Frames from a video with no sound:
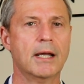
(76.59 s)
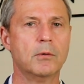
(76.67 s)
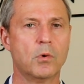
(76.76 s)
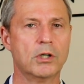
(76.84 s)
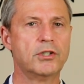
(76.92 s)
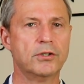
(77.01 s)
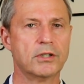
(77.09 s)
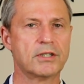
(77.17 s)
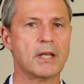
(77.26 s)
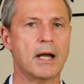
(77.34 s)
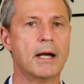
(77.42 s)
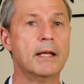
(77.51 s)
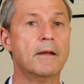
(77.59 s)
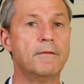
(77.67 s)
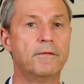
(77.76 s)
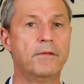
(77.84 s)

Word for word: they want you to sign to